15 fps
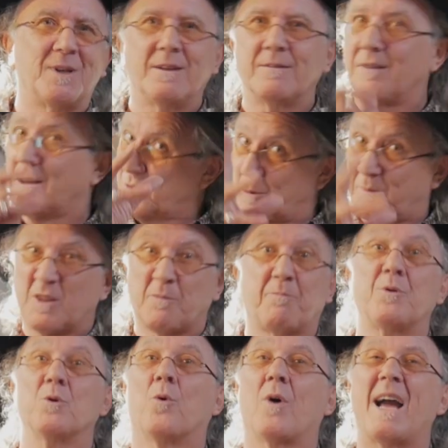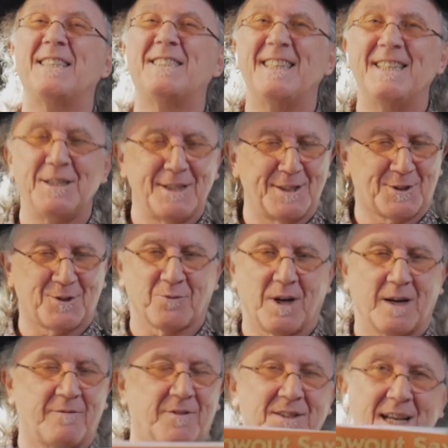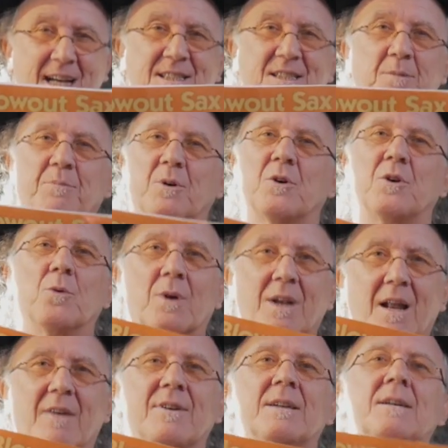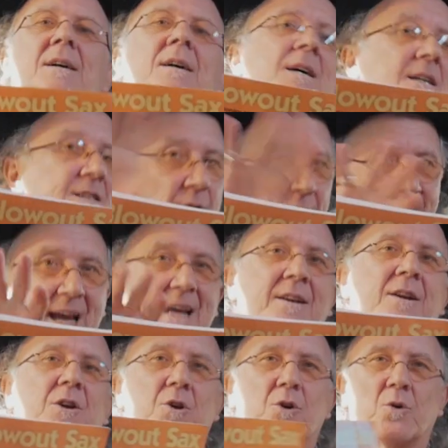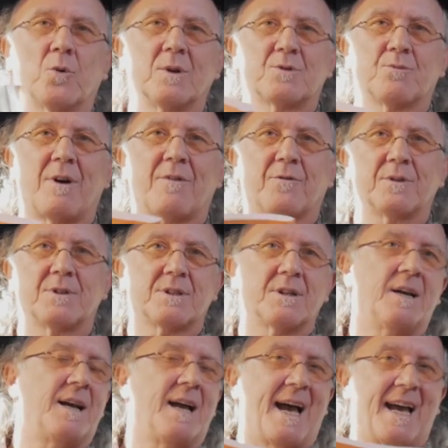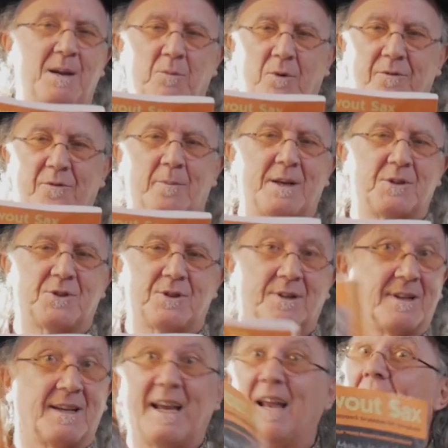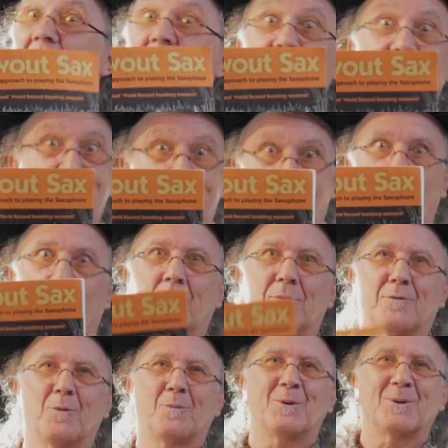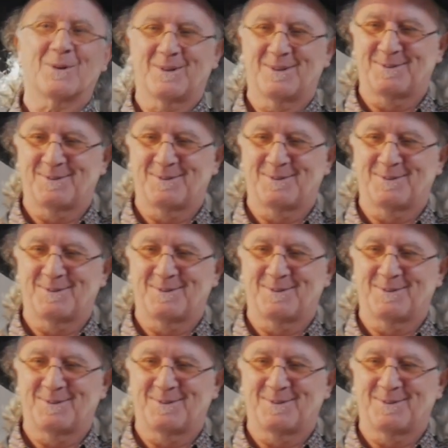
It took me a pure 18 years to write. Fantastic book, you will love it. So again, you can always reference any more information in this wonderful book.